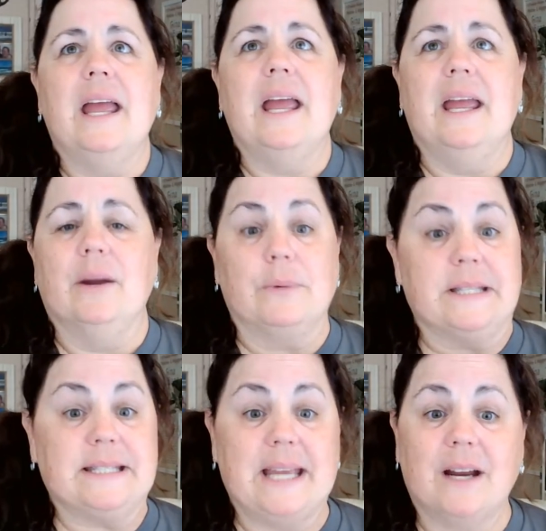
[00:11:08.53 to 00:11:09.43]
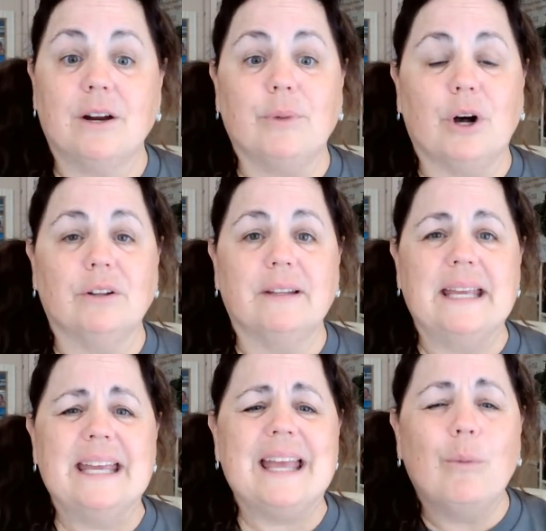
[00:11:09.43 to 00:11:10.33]
It was terrible.
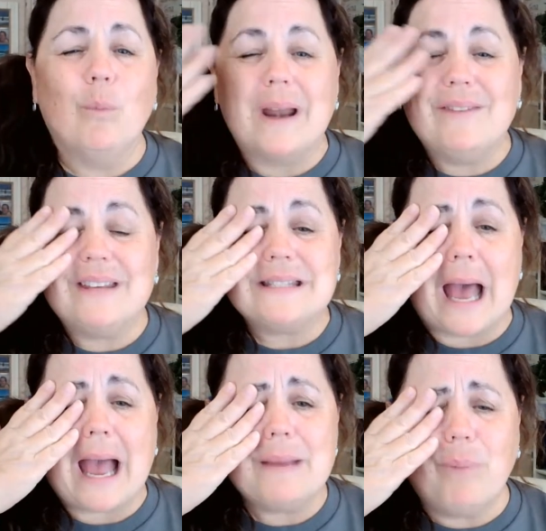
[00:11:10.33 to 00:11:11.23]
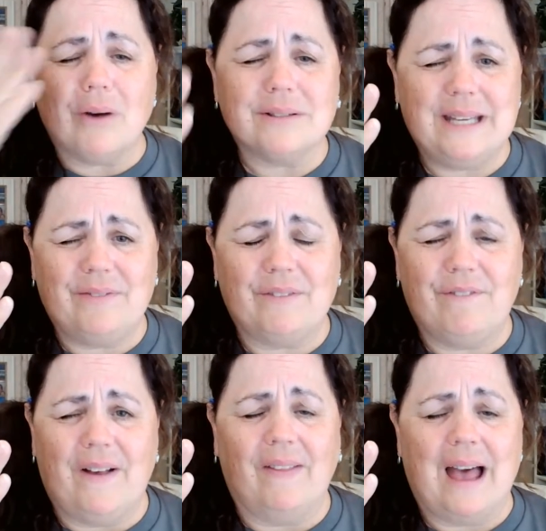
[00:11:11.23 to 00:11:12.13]
One of his eyeballs even
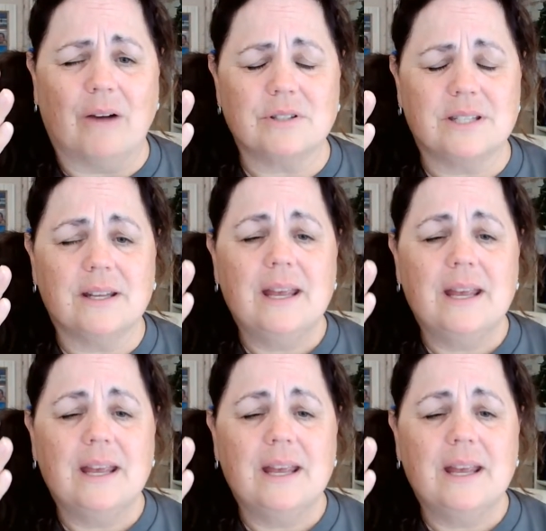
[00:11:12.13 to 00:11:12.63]
fell out,